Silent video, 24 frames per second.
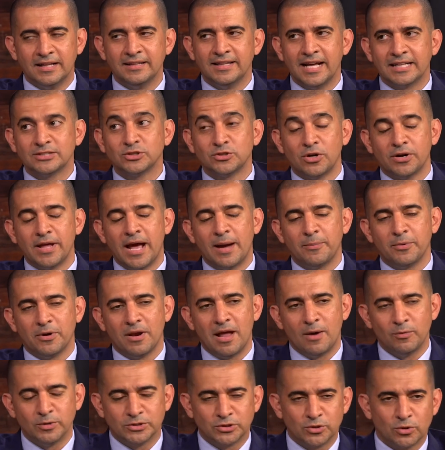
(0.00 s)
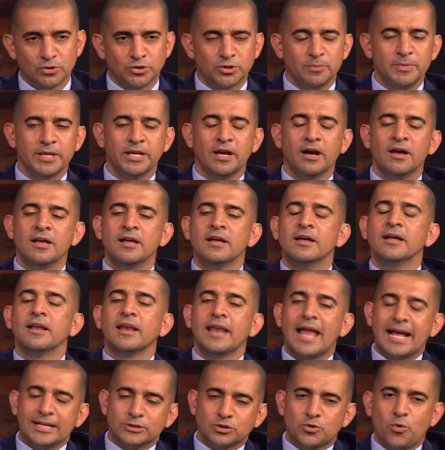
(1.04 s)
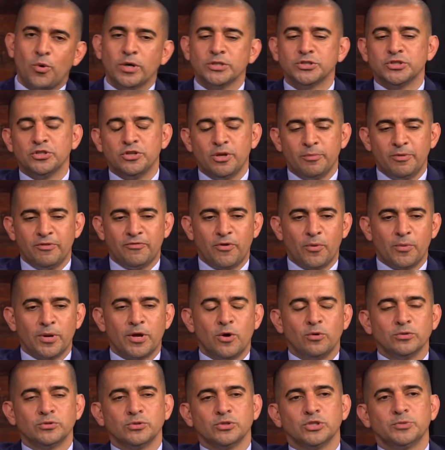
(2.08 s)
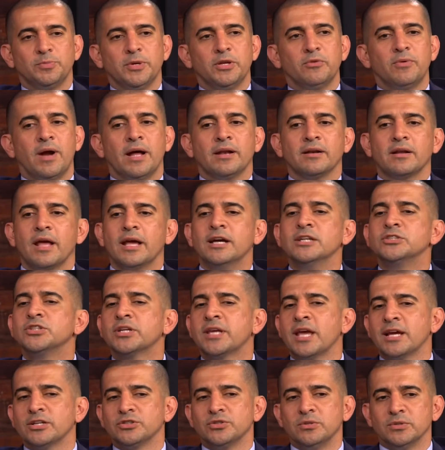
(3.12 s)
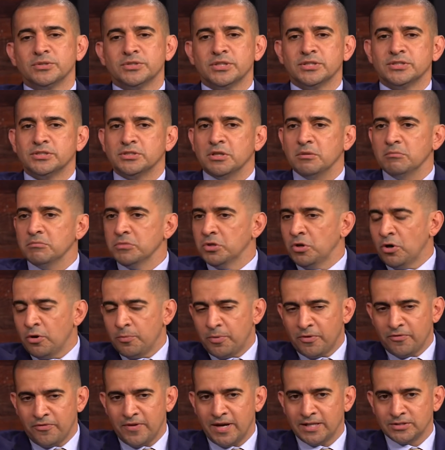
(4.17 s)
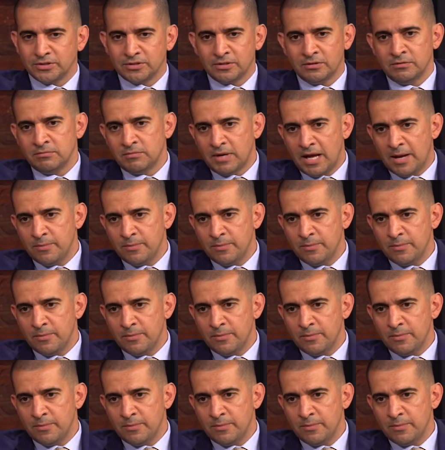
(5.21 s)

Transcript: And, and that's starting to happen a lot with social media. Last question here before we go into speed run: Educational system. You're a professor.